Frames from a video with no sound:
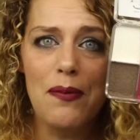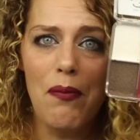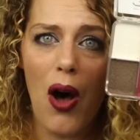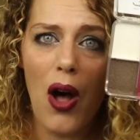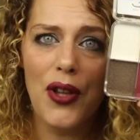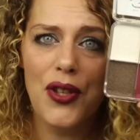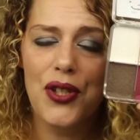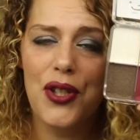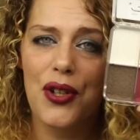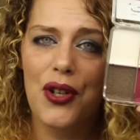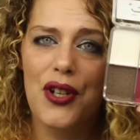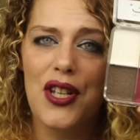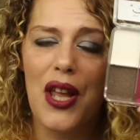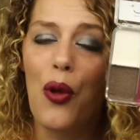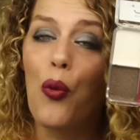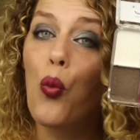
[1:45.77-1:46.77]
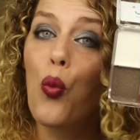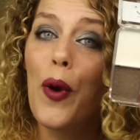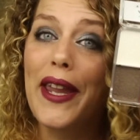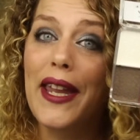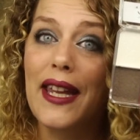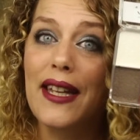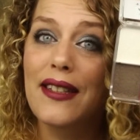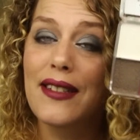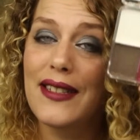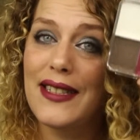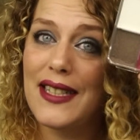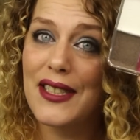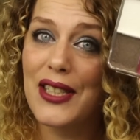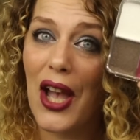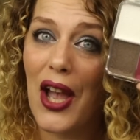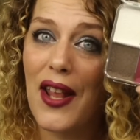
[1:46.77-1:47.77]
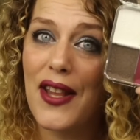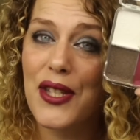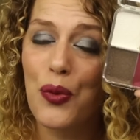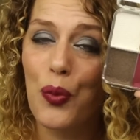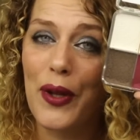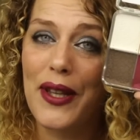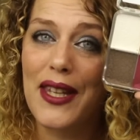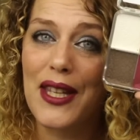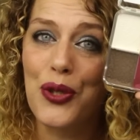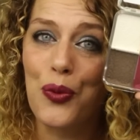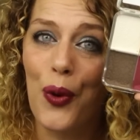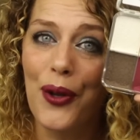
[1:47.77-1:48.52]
monsters and wicked designs with this